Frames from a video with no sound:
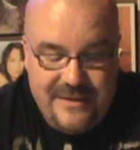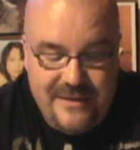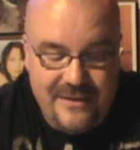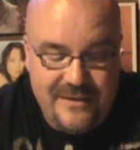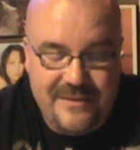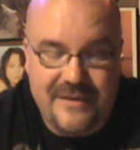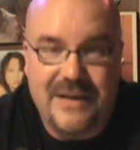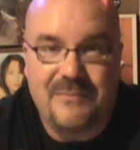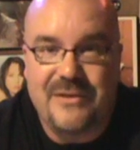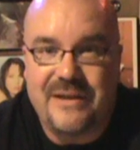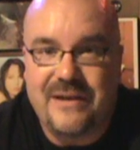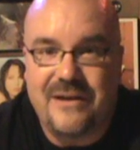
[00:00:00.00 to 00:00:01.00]
The
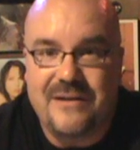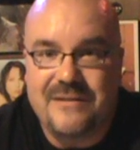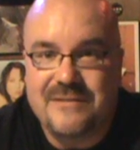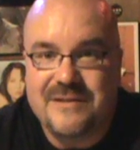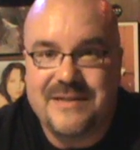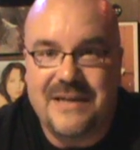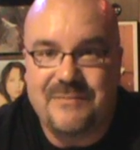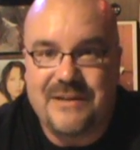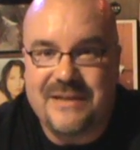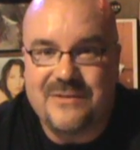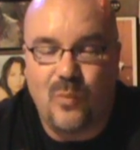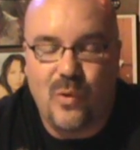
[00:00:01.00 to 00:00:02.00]
name of the
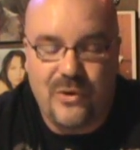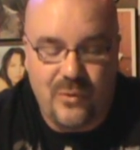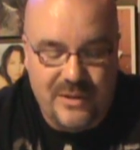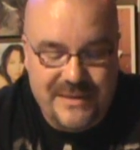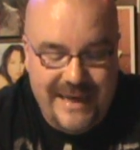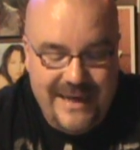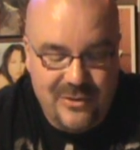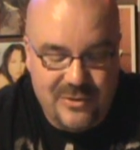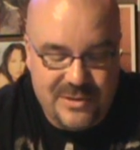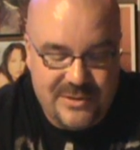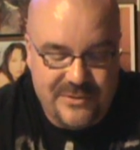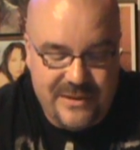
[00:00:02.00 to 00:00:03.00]
segment is 101
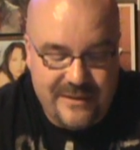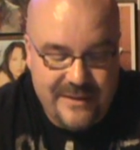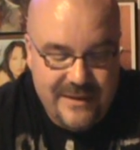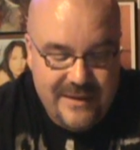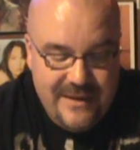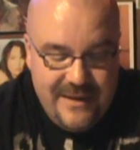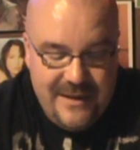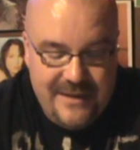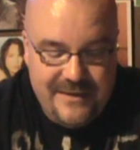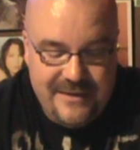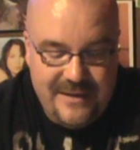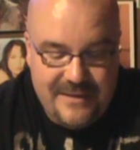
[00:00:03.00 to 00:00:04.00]
Taylor Street,
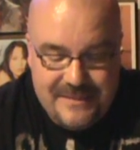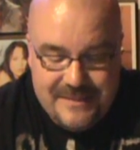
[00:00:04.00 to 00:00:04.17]
and